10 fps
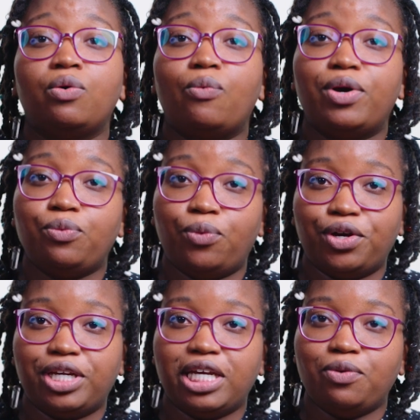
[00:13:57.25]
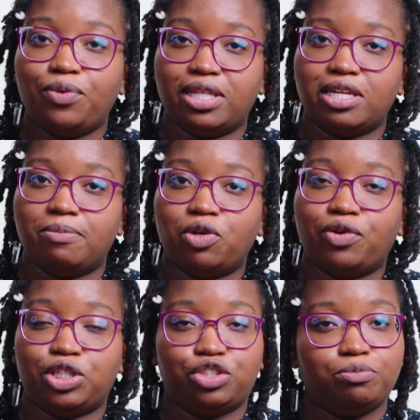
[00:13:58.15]
When working with an
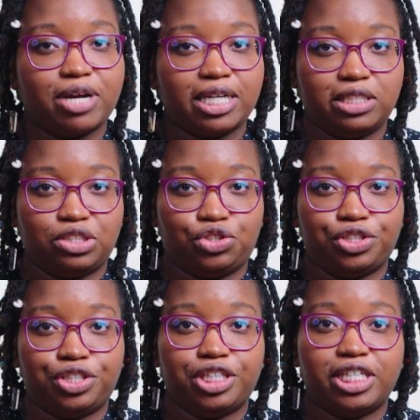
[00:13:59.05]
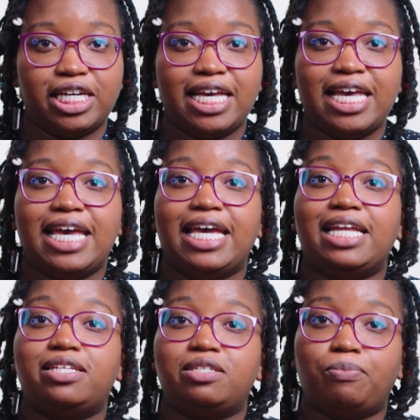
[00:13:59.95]
immigration practitioner, it
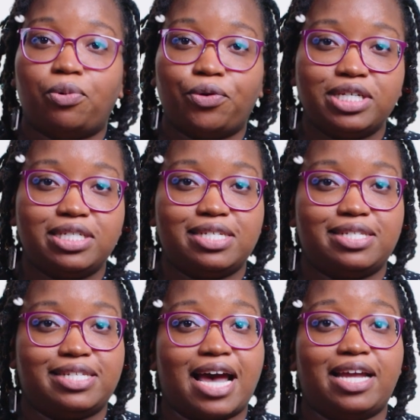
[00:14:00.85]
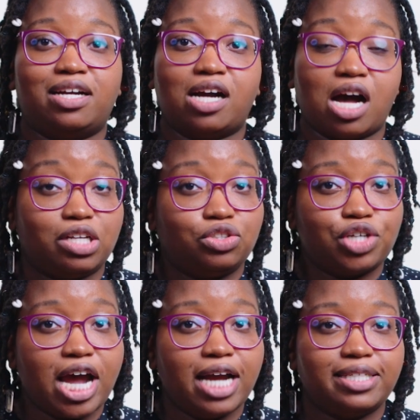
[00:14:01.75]
is important to sign a
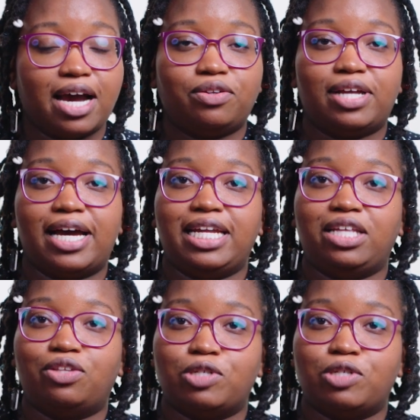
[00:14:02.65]
contract outlining the